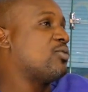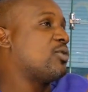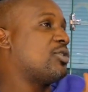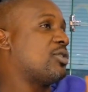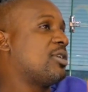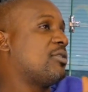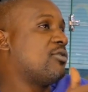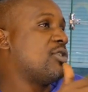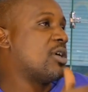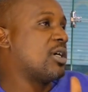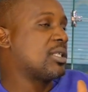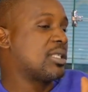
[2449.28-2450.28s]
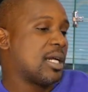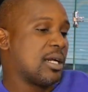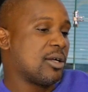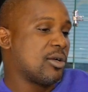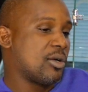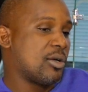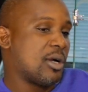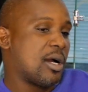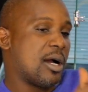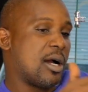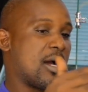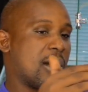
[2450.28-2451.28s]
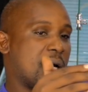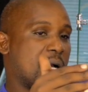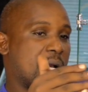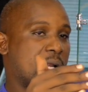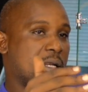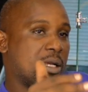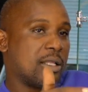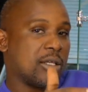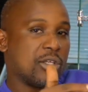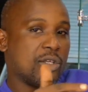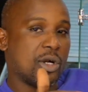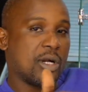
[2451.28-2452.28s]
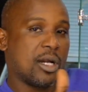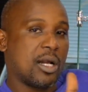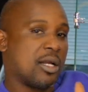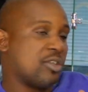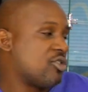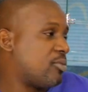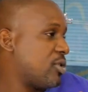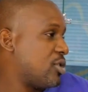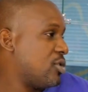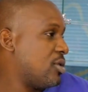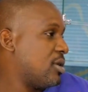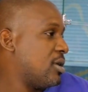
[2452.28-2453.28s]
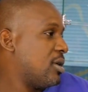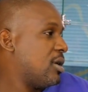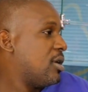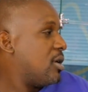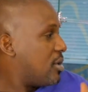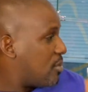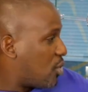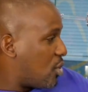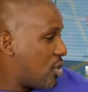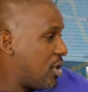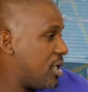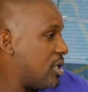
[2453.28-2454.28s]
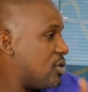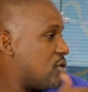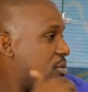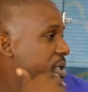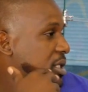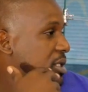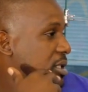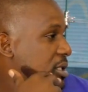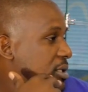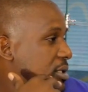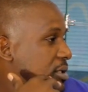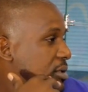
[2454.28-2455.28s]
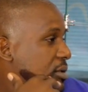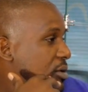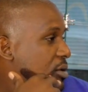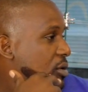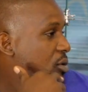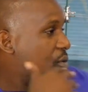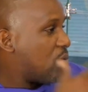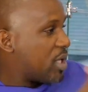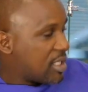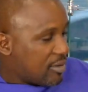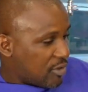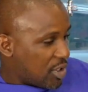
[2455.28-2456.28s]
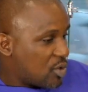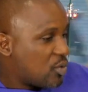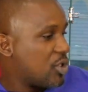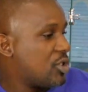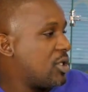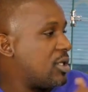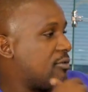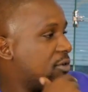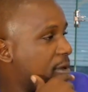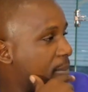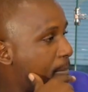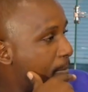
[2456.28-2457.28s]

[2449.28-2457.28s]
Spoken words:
would you give young Tango or another young entrepreneur going into business? What advice would you give them?